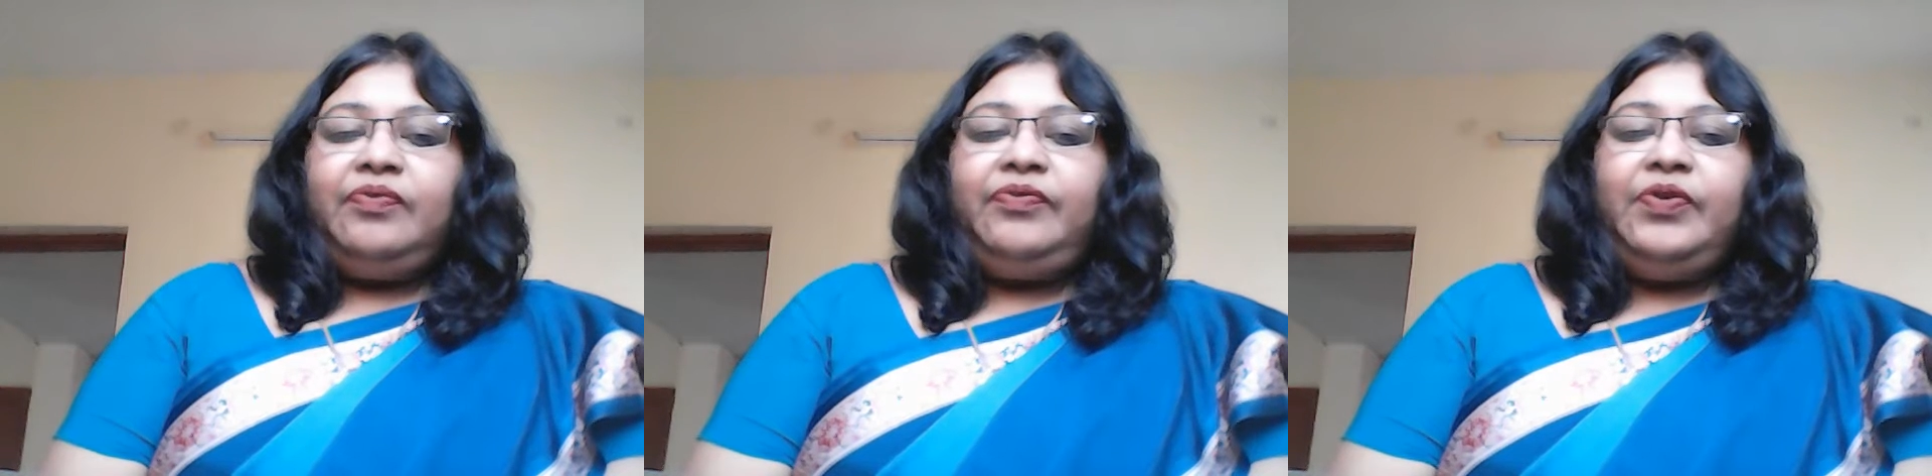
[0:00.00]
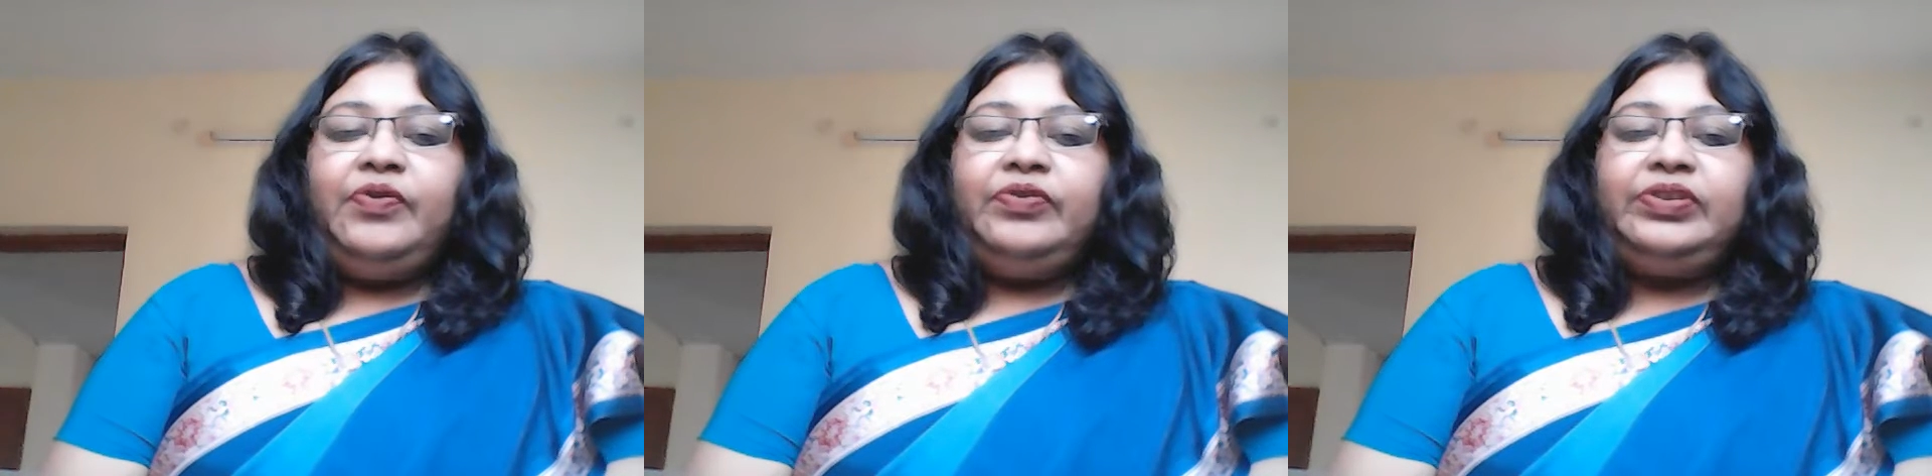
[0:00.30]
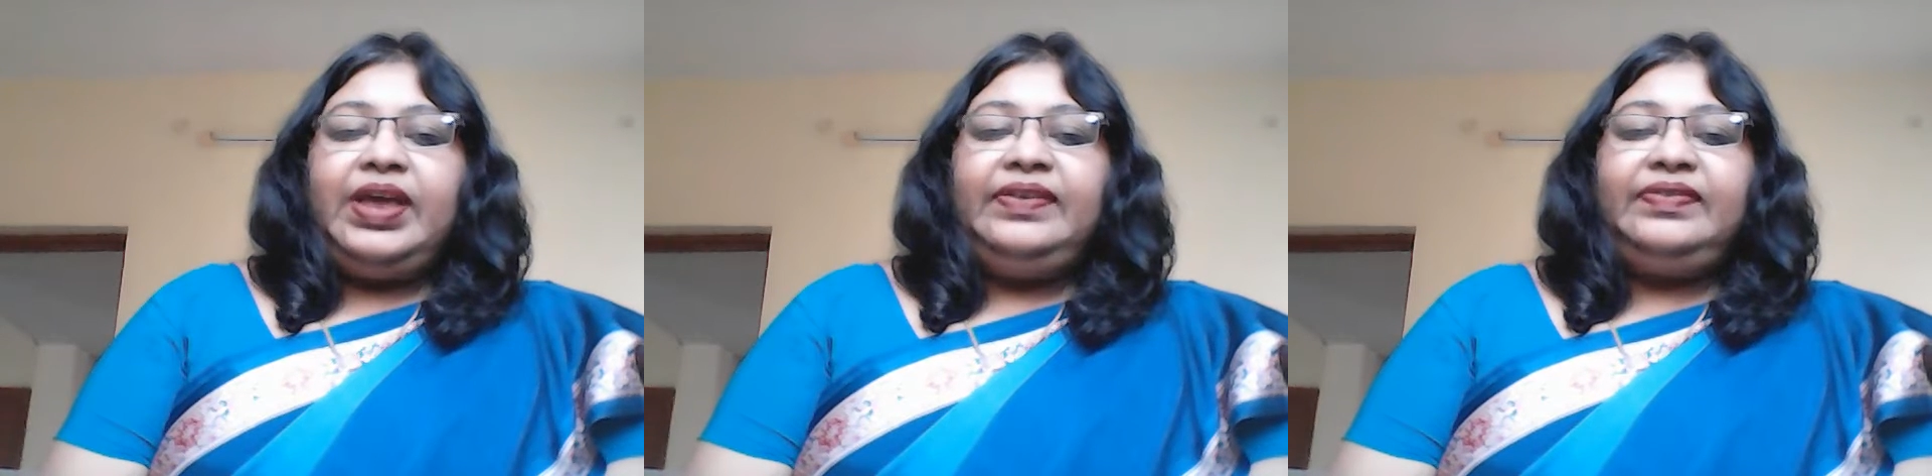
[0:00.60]
float
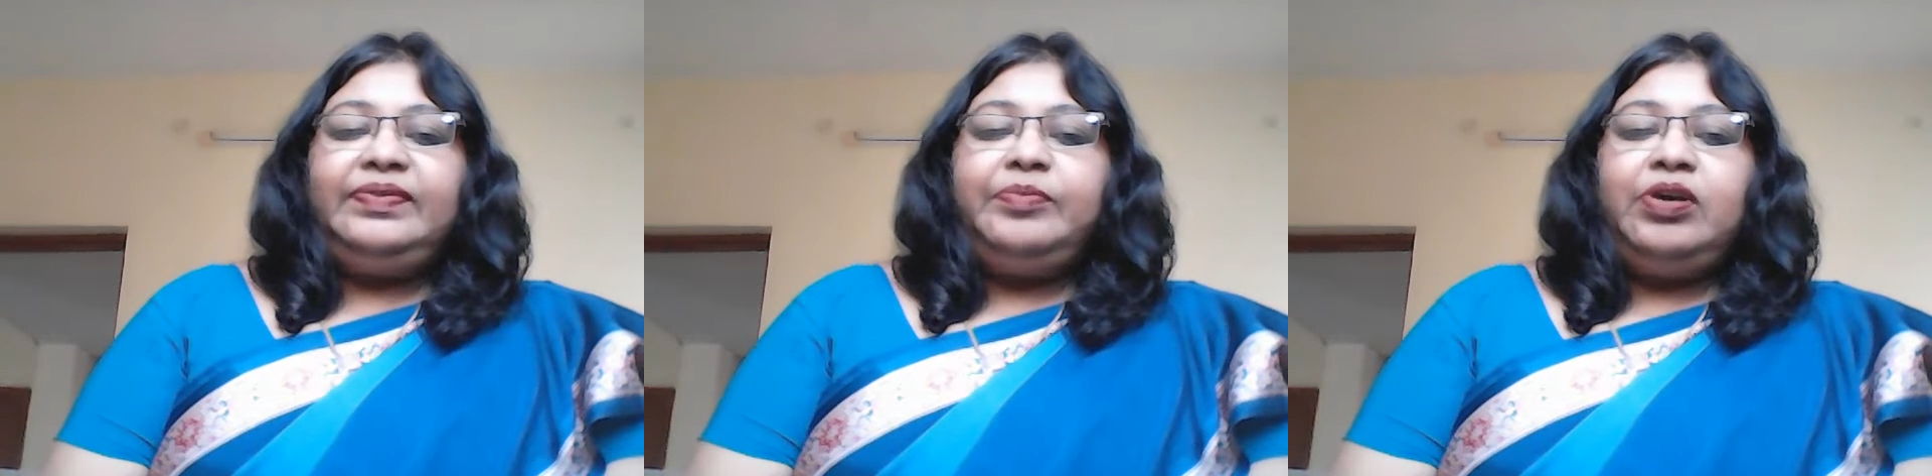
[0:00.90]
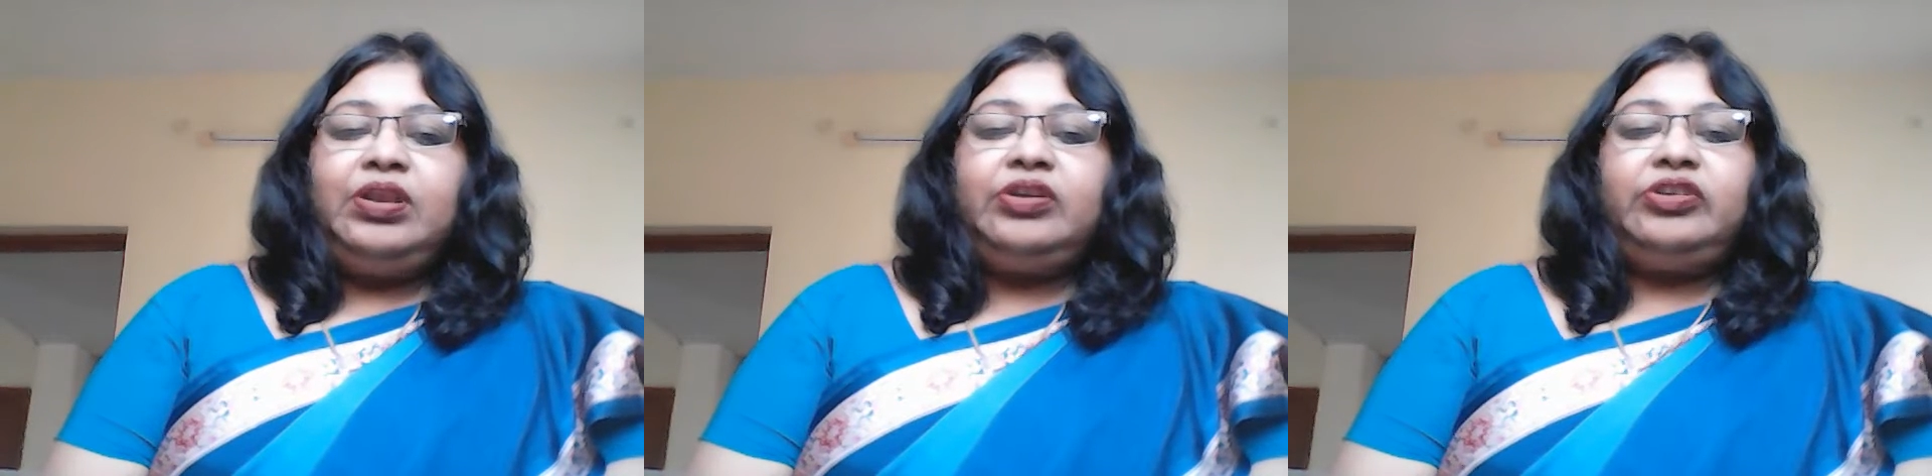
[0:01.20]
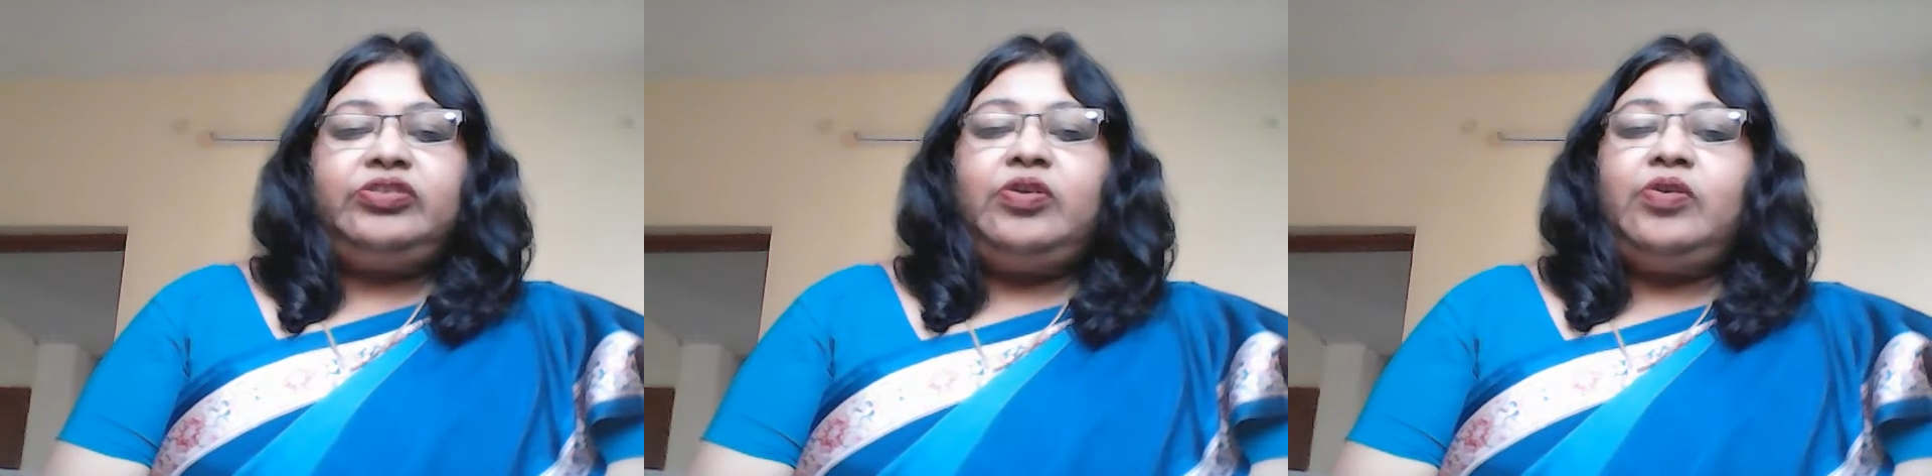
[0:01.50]
a small
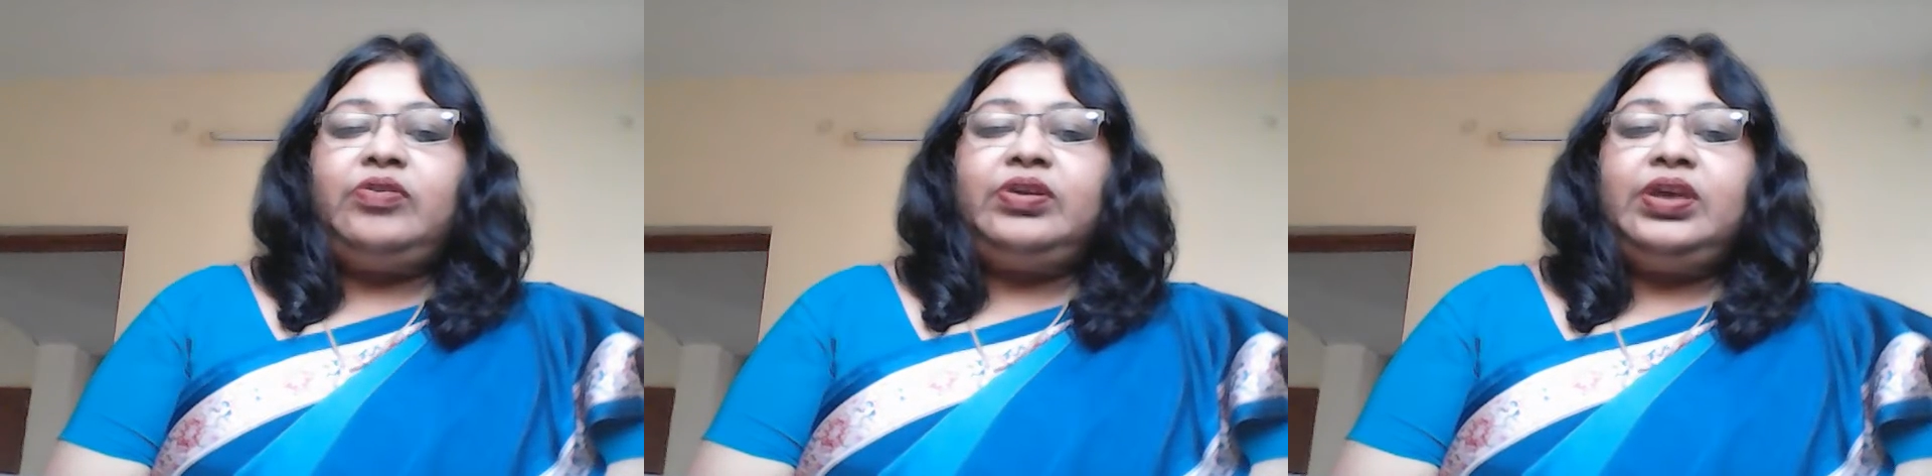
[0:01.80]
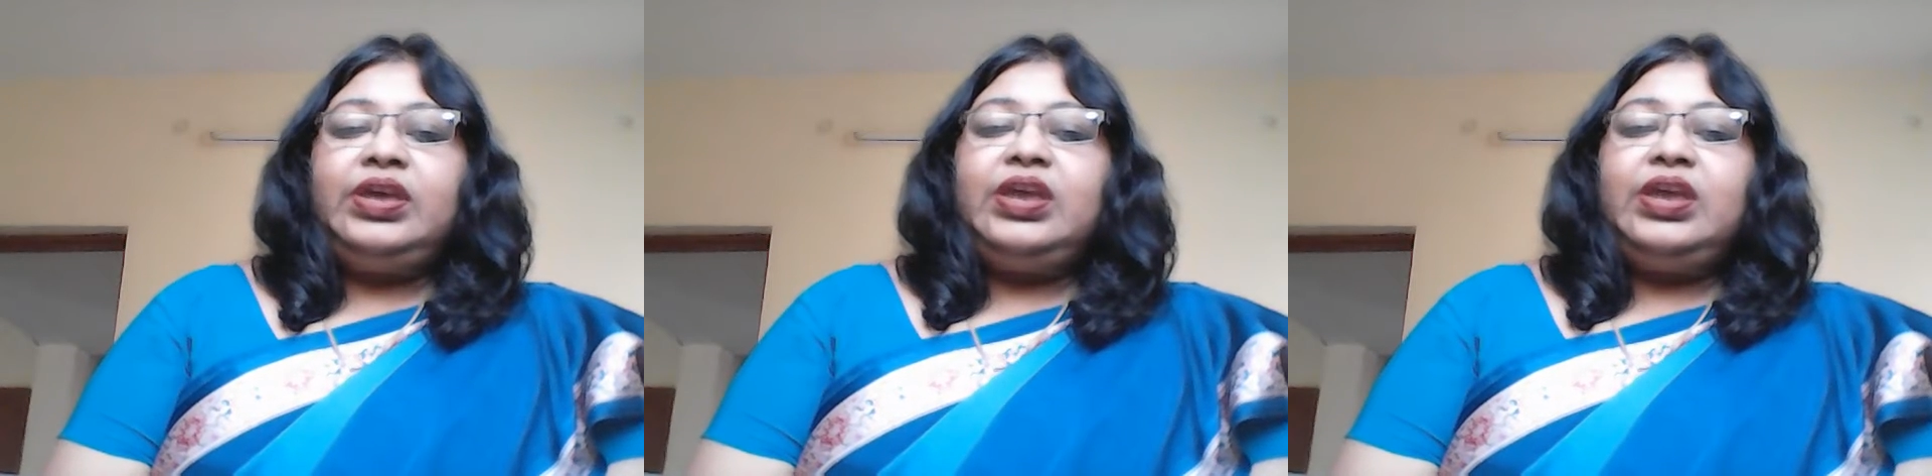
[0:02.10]
krathong